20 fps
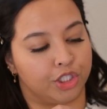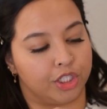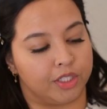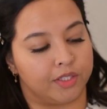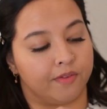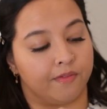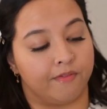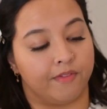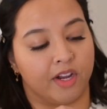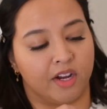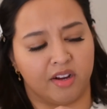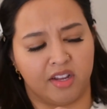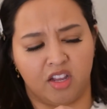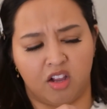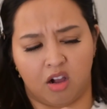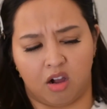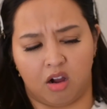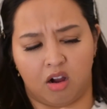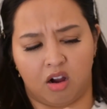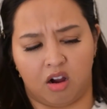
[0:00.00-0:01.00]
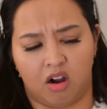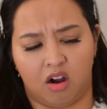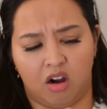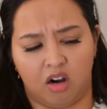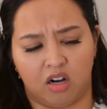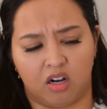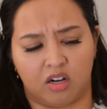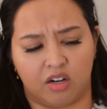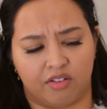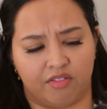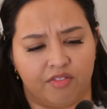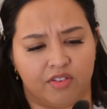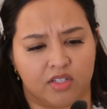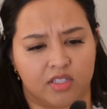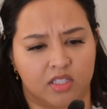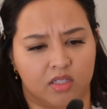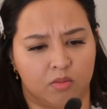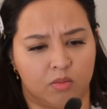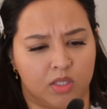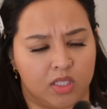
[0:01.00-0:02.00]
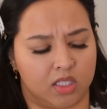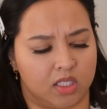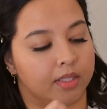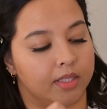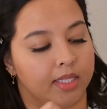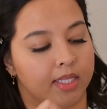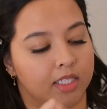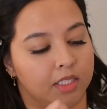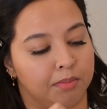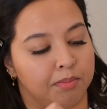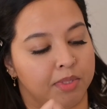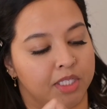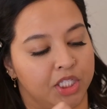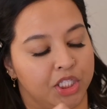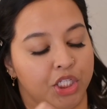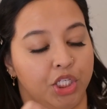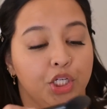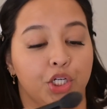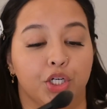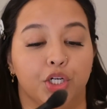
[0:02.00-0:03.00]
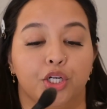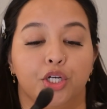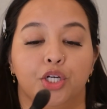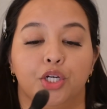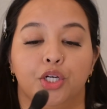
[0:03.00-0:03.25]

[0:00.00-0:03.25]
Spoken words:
It's very hard for some reason. It's busier.